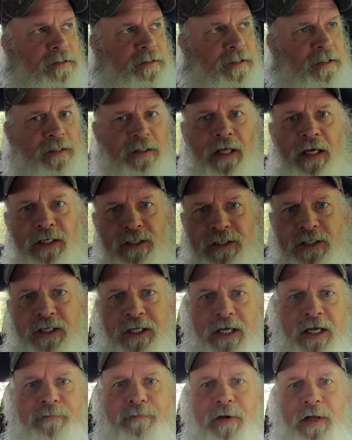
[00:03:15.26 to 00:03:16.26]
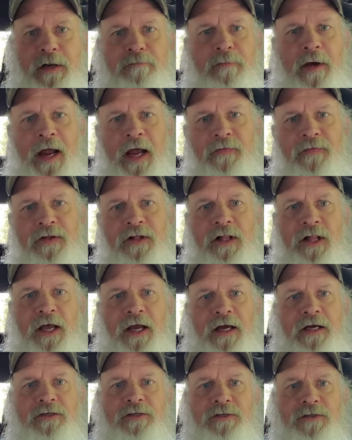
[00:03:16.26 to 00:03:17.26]
did they sleep in math
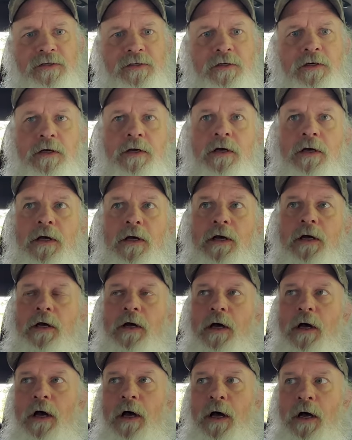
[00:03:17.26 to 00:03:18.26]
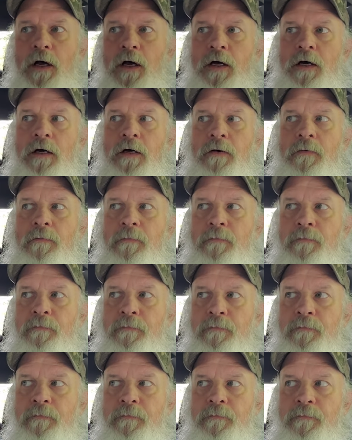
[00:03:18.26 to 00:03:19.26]
class
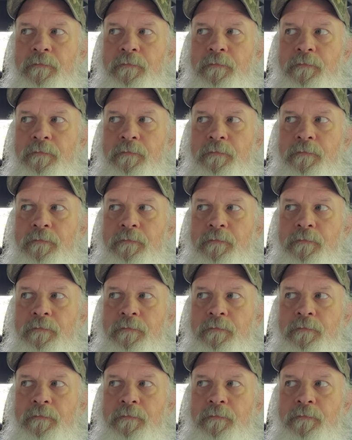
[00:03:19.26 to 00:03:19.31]
um